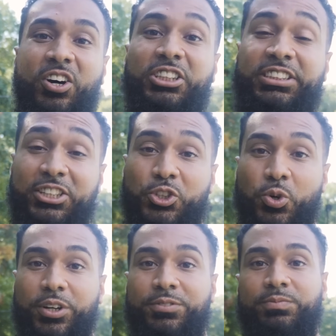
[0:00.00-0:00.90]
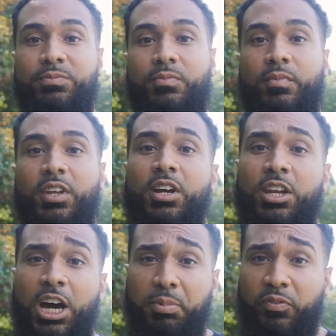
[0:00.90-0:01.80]
on this tennis court.
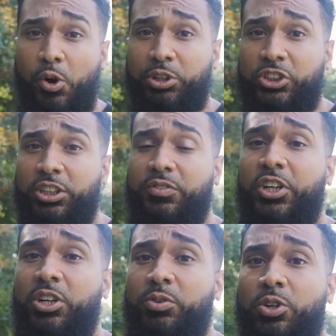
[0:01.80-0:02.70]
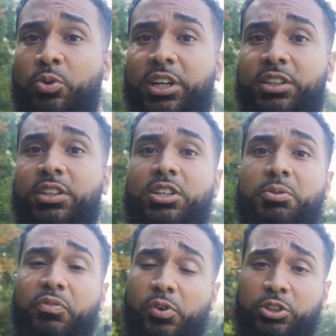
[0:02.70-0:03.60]
Now, before we start the video real quick,
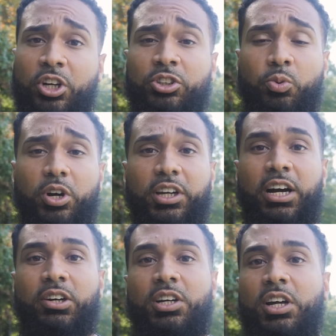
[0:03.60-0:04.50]
before we start the workout,